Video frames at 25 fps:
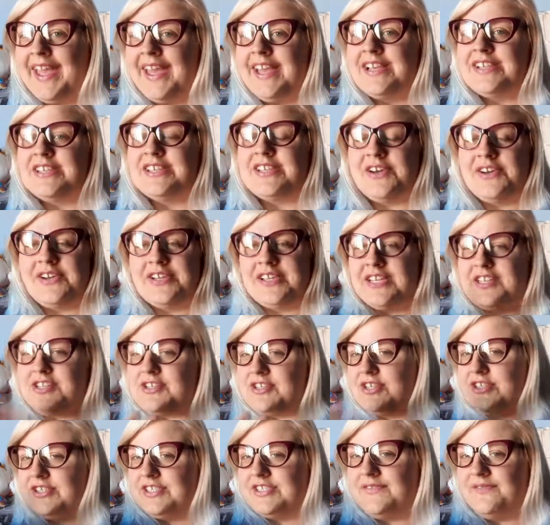So I just
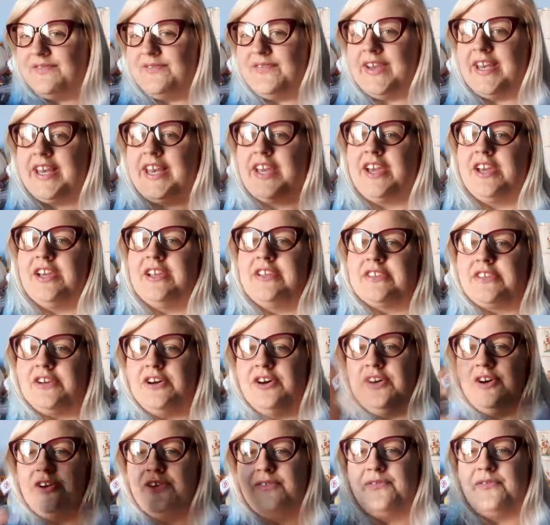took some videos
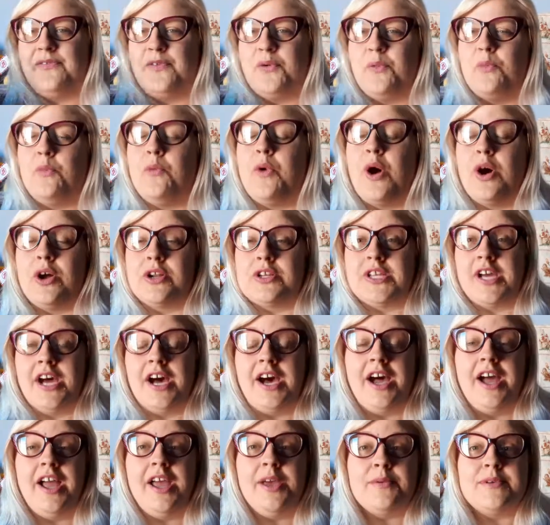of what
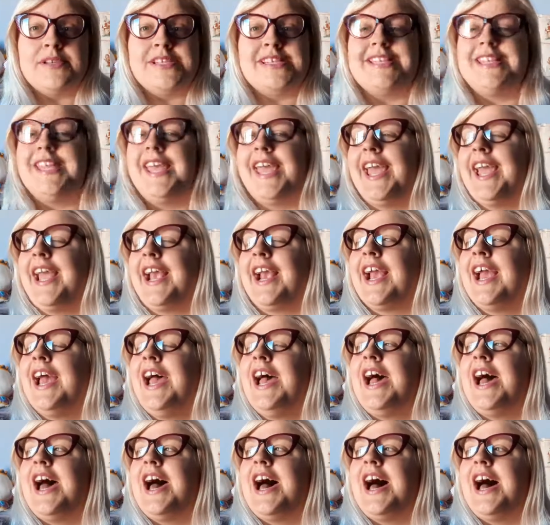I was seeing.
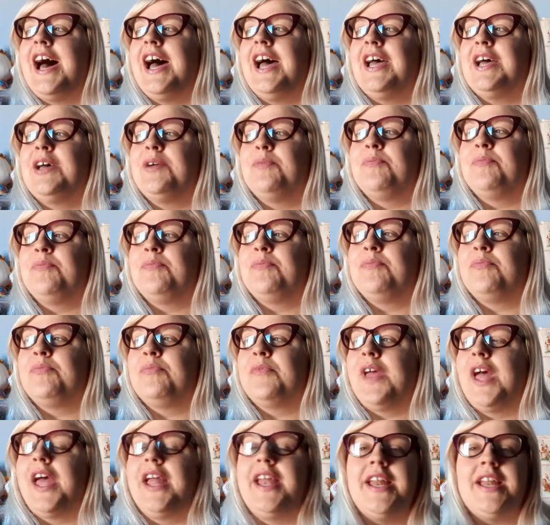And
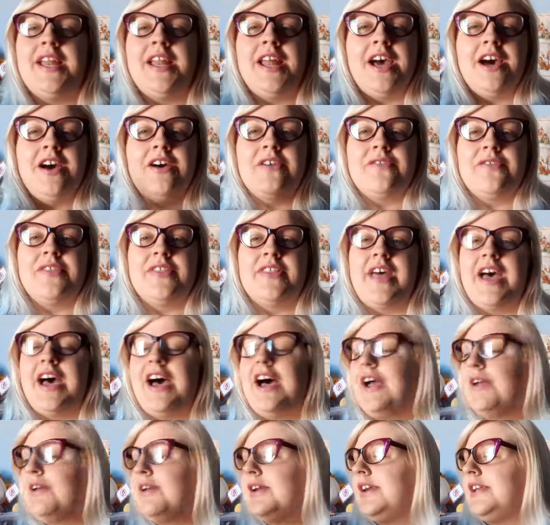then after that
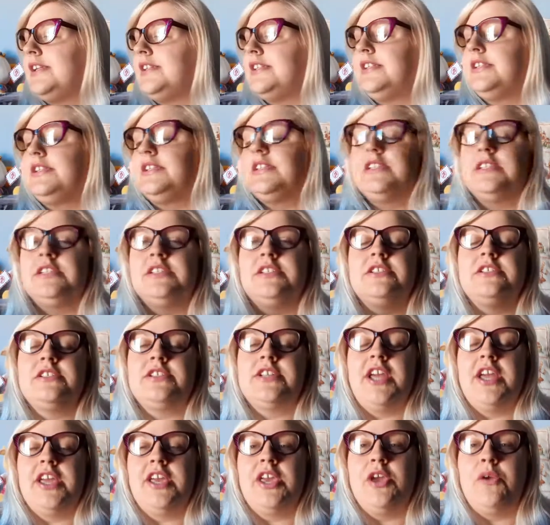I'm going to
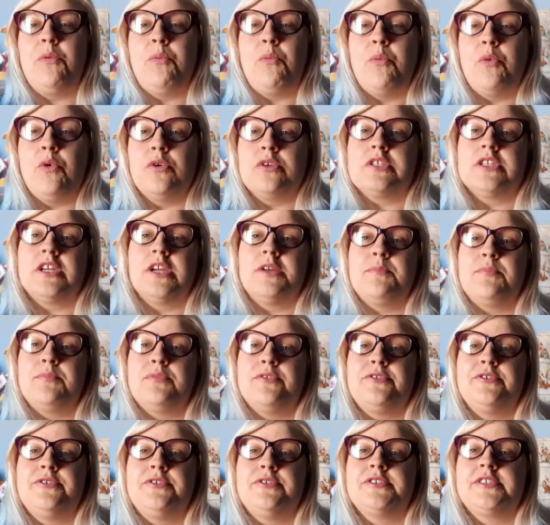show you what I
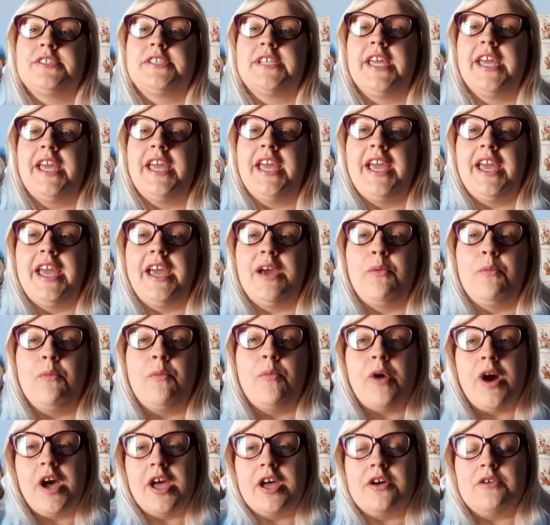bought
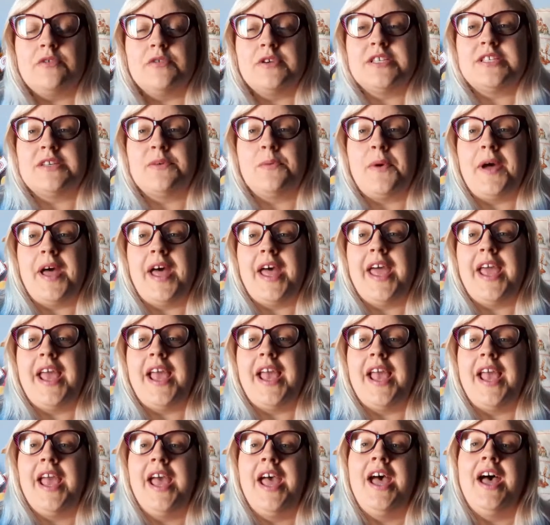while I was
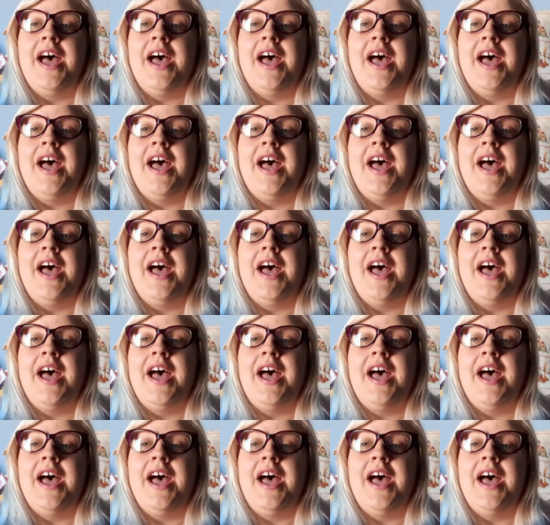away.